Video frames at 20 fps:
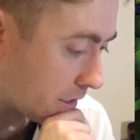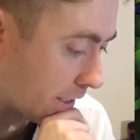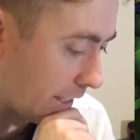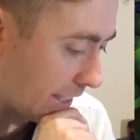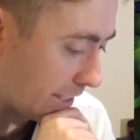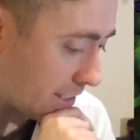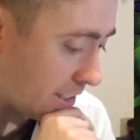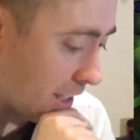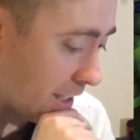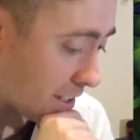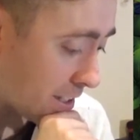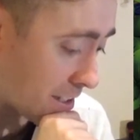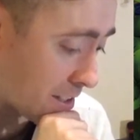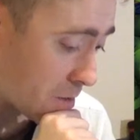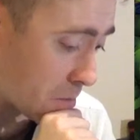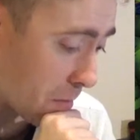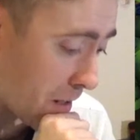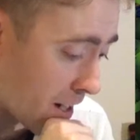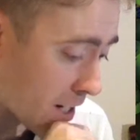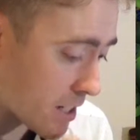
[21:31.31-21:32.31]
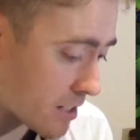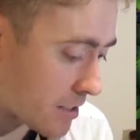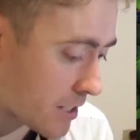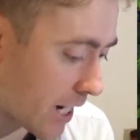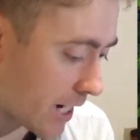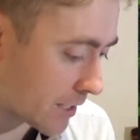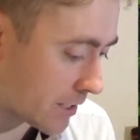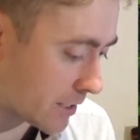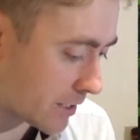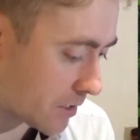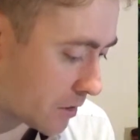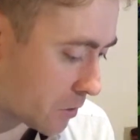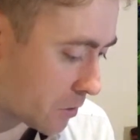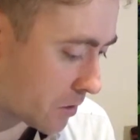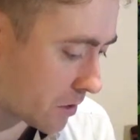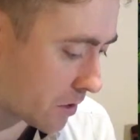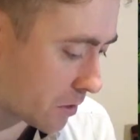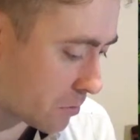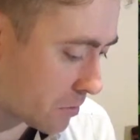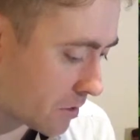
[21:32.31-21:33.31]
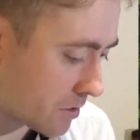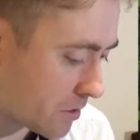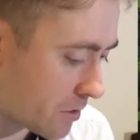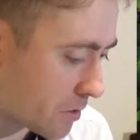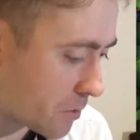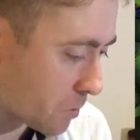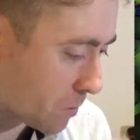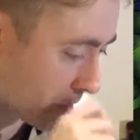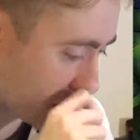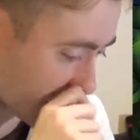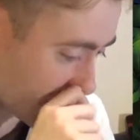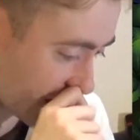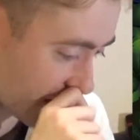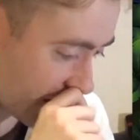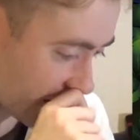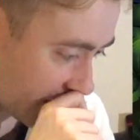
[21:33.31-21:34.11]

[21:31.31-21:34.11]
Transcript: It's not the smartest tactic in the world, but it does work.